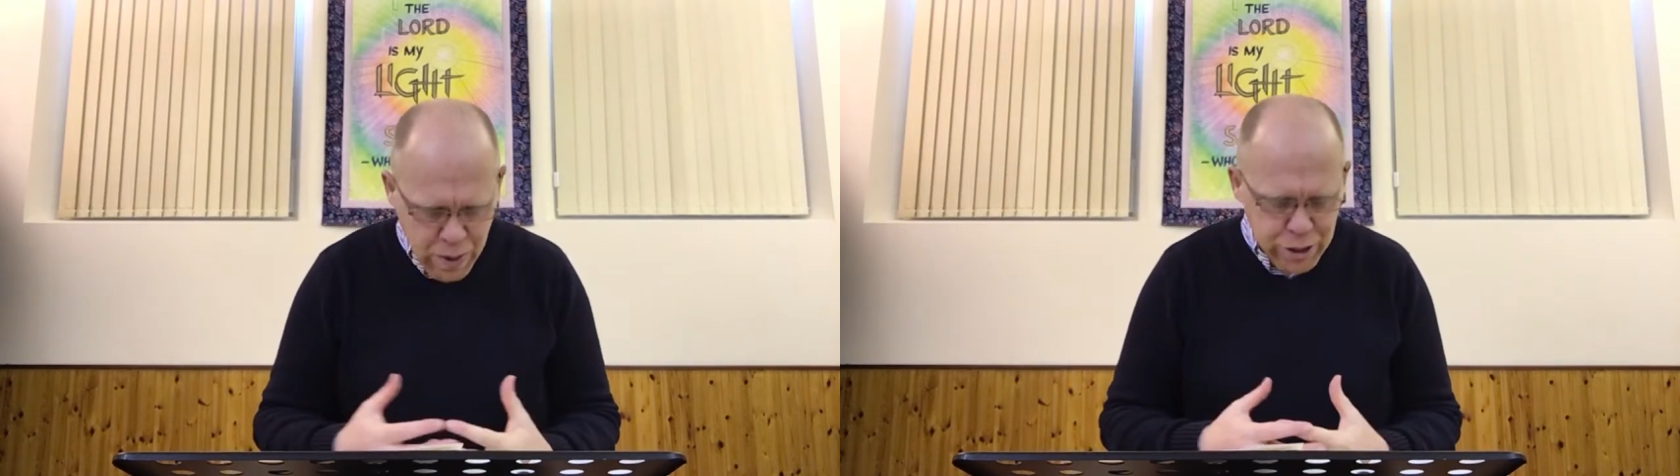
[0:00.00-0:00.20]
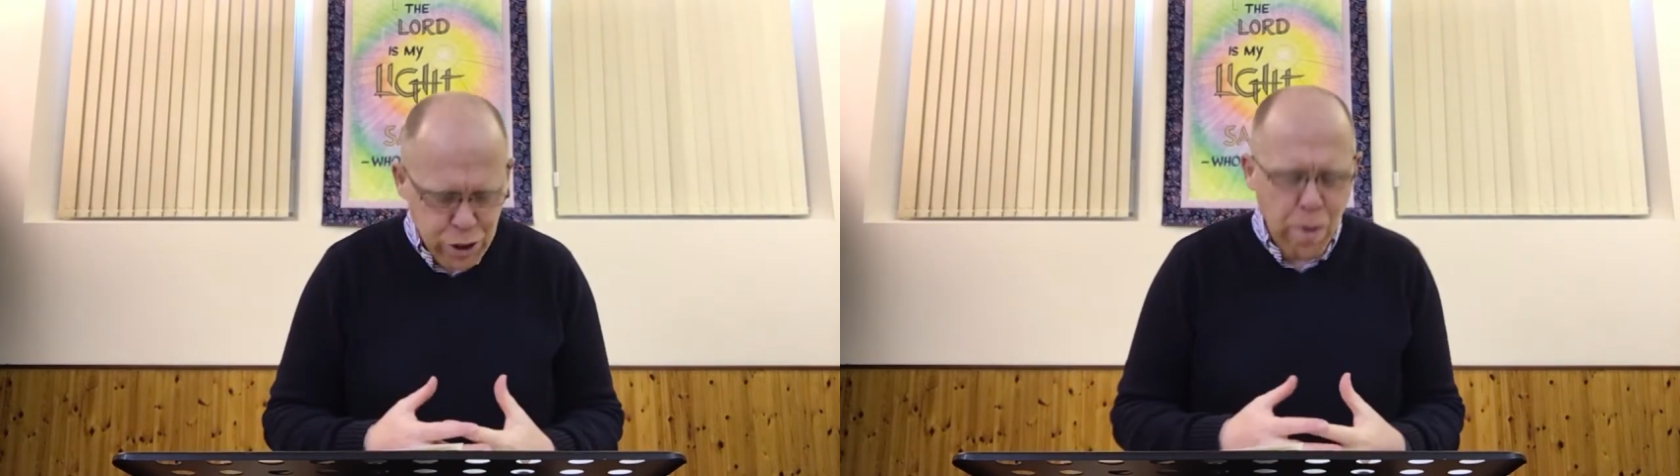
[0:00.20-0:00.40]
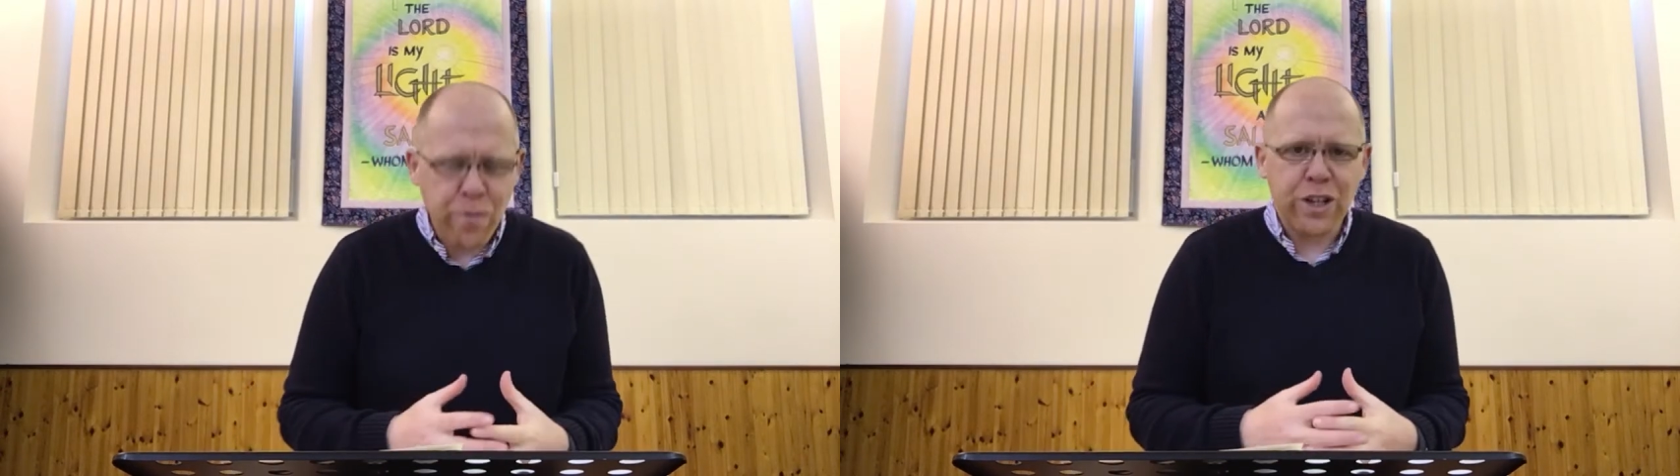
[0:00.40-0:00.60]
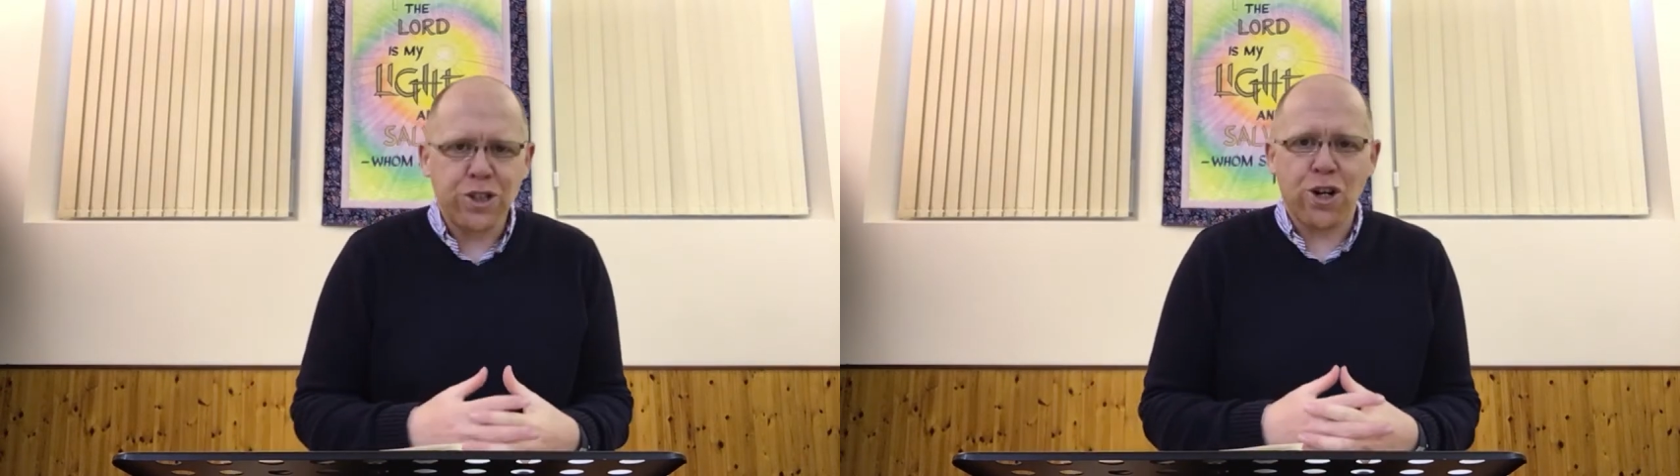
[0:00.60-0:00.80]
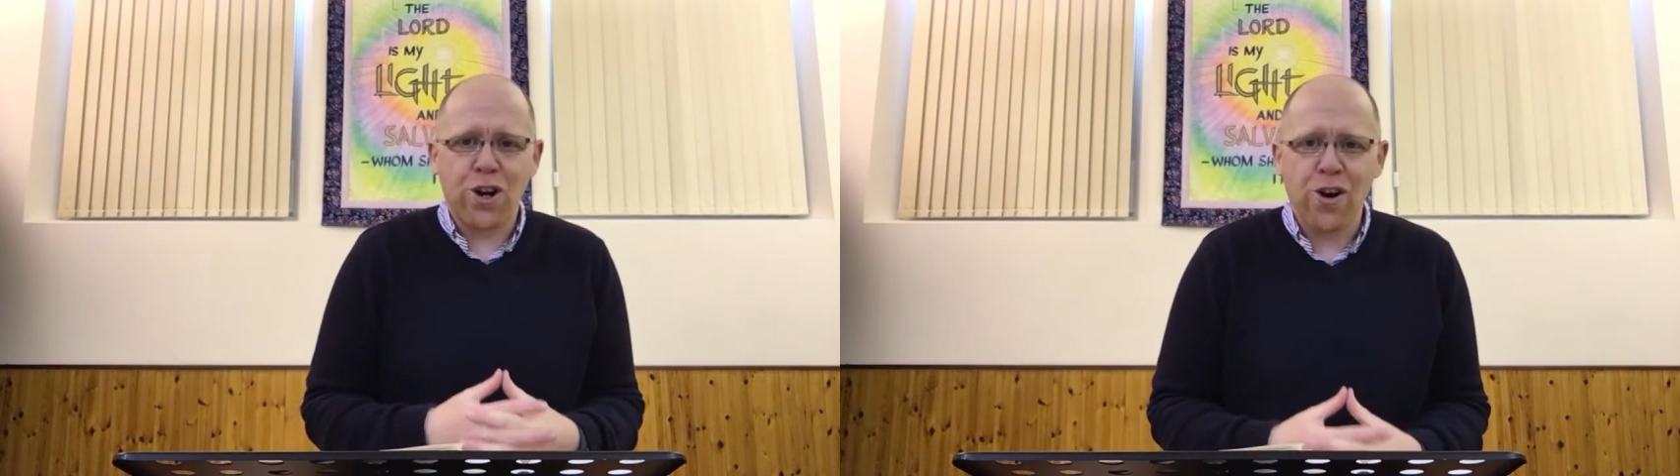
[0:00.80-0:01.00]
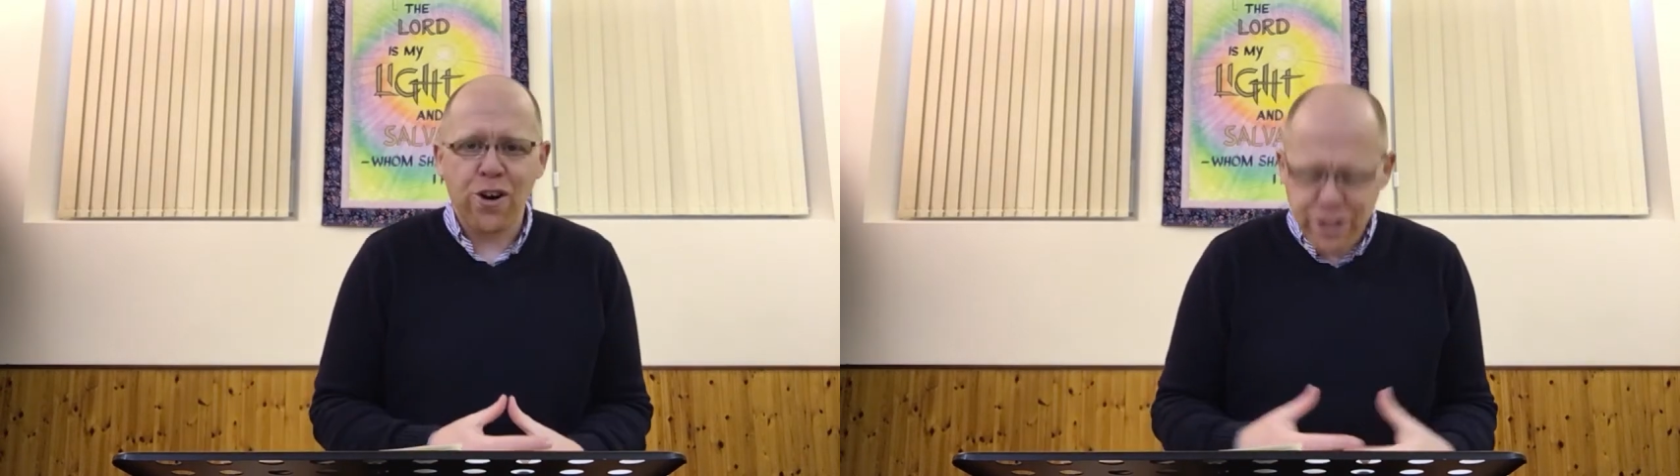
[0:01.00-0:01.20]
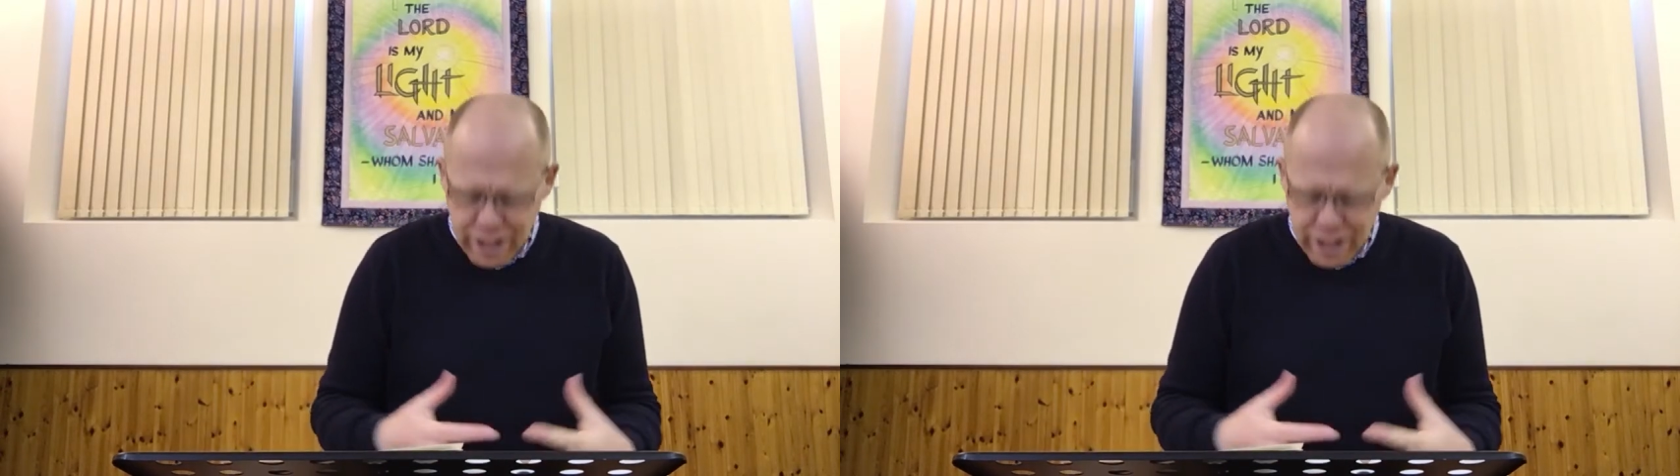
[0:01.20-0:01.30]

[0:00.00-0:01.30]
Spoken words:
some of the sluggard's